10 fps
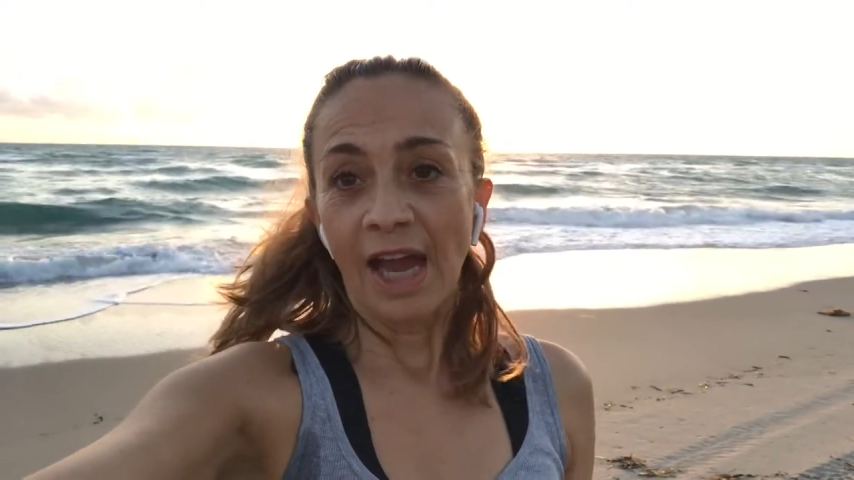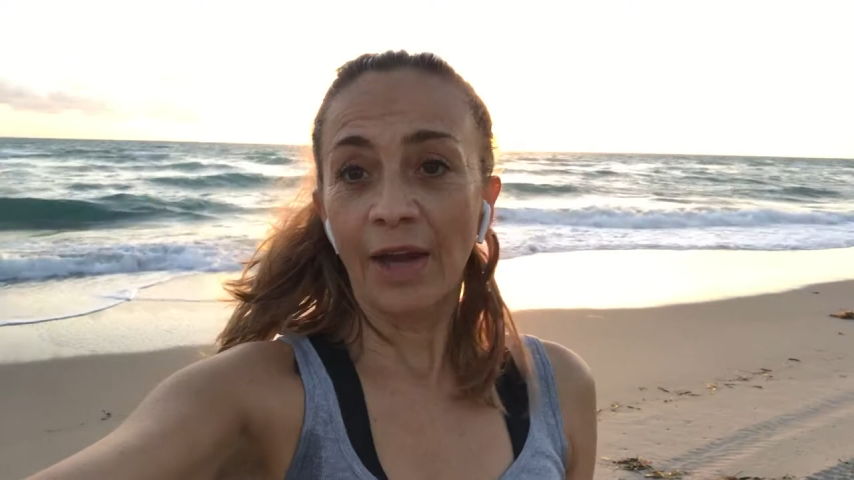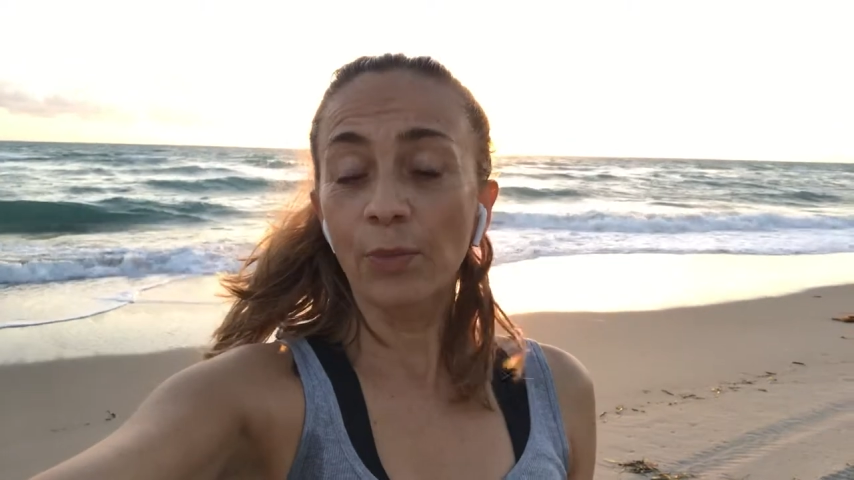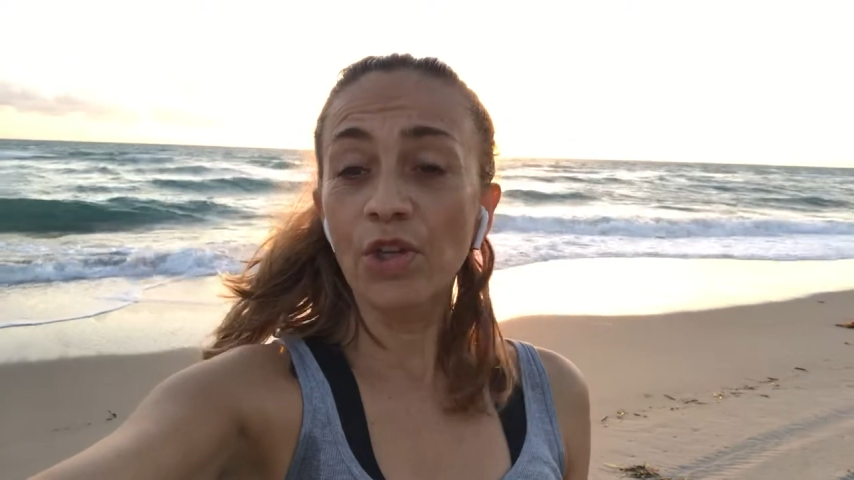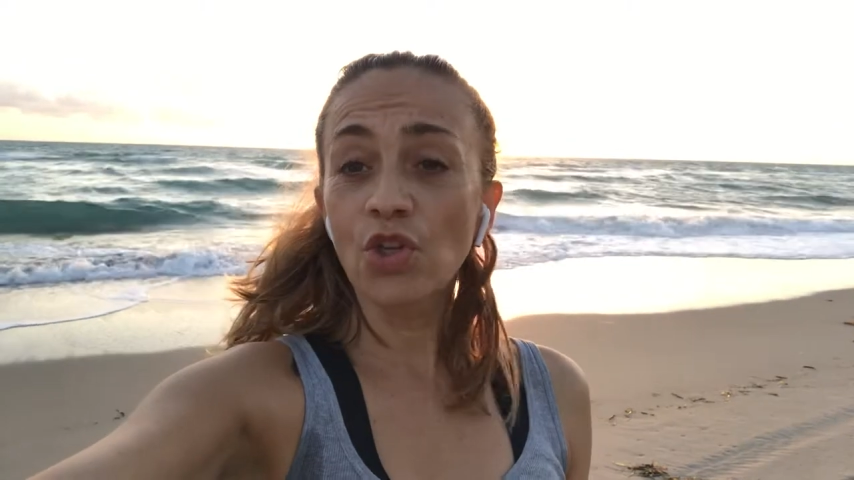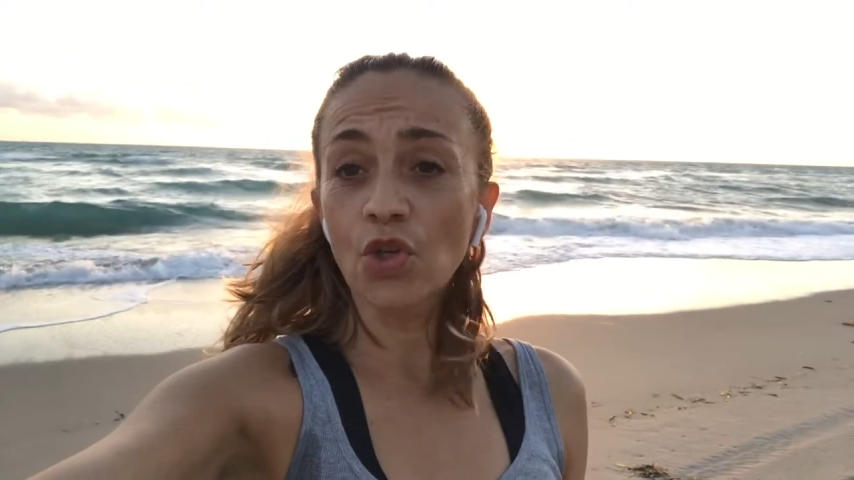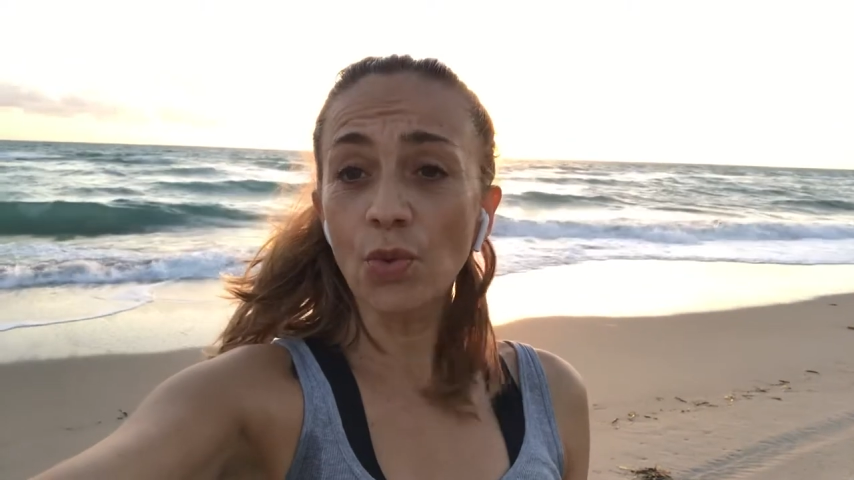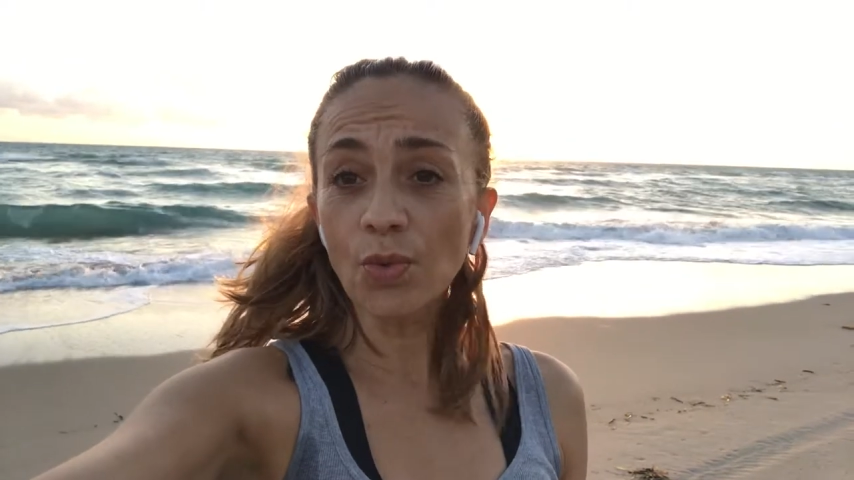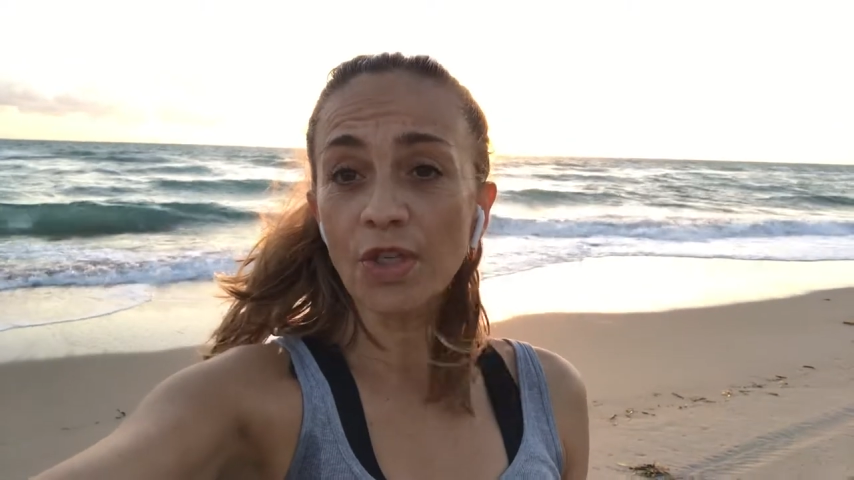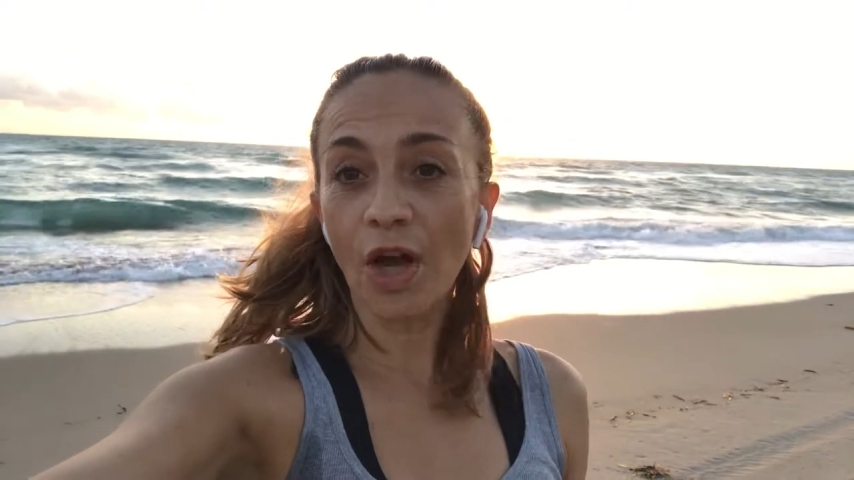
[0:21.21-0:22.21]
and we
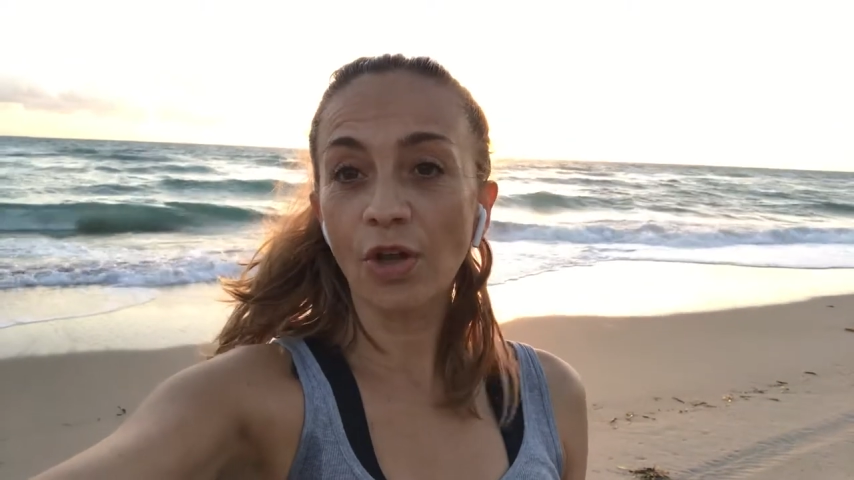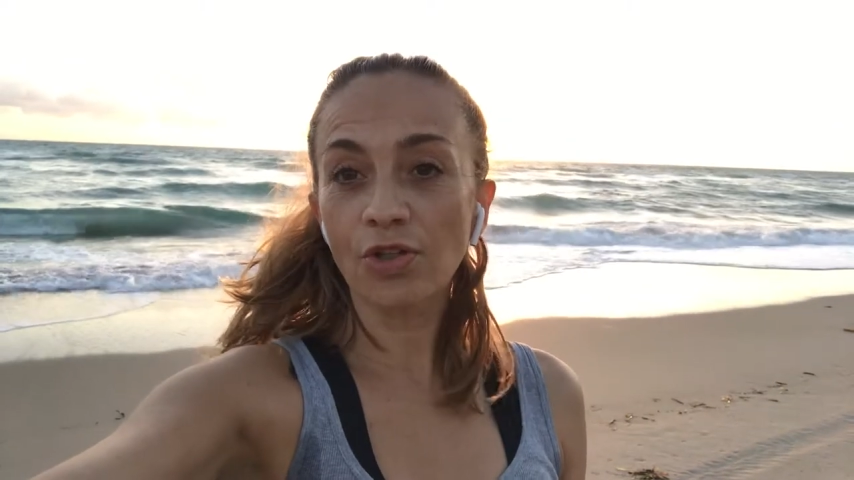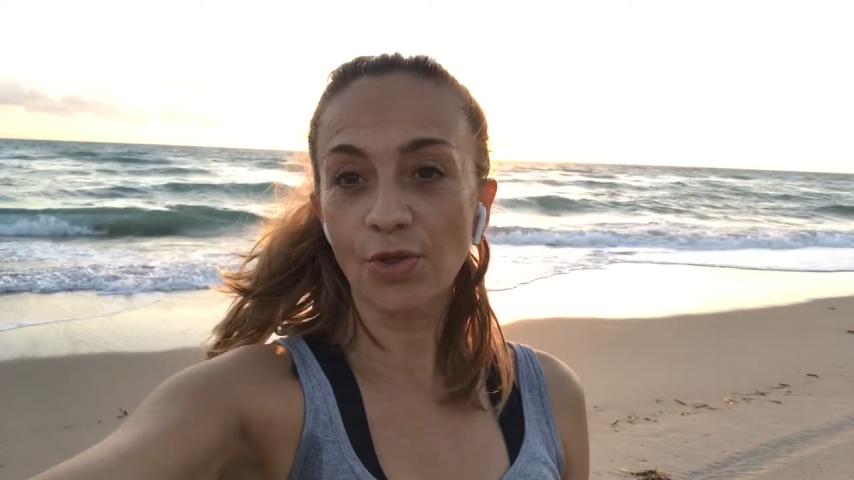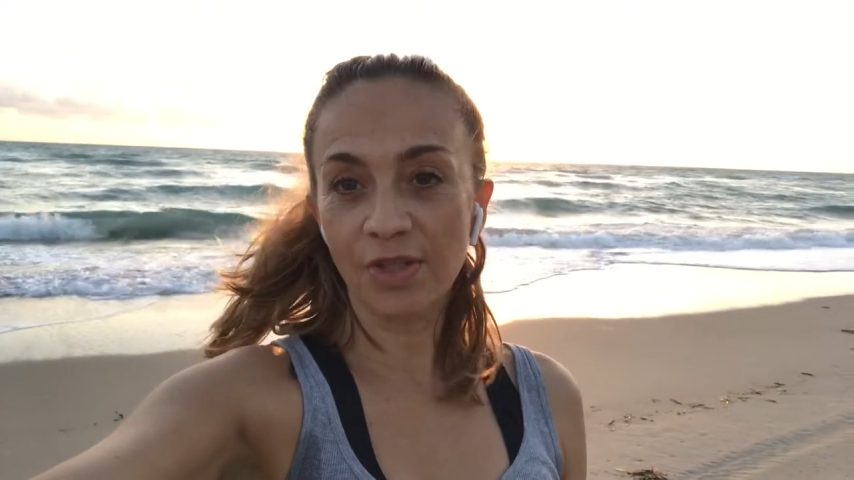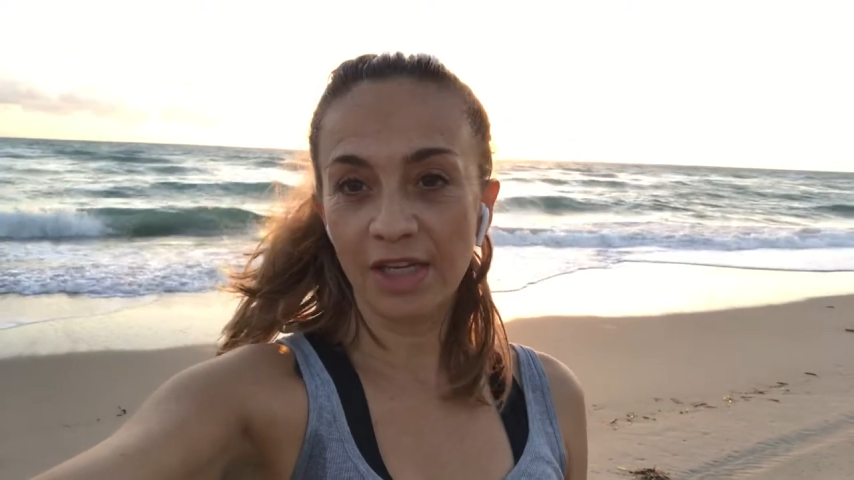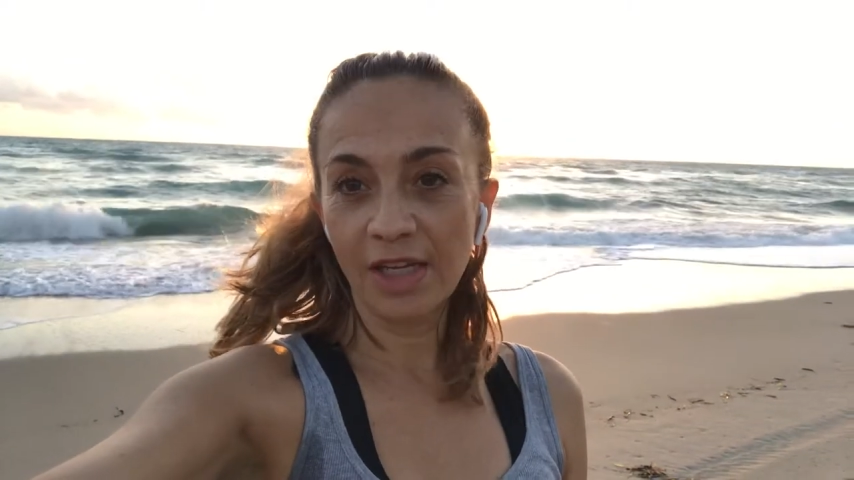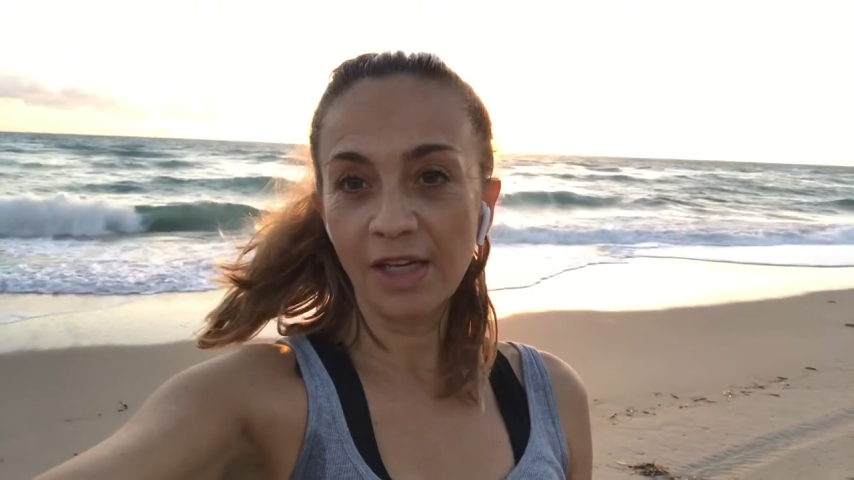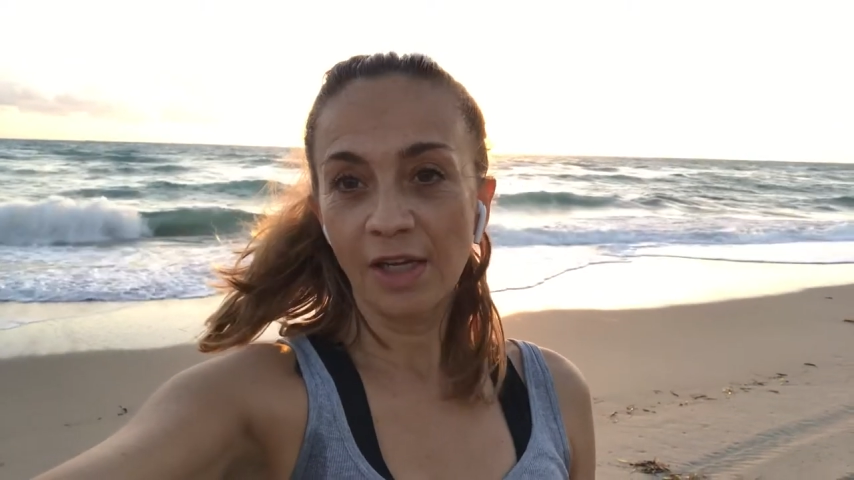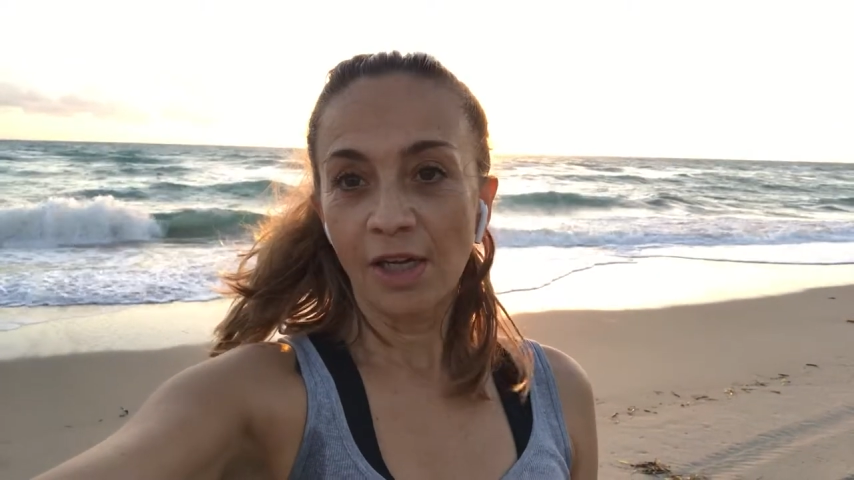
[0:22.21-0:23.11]
choose consciously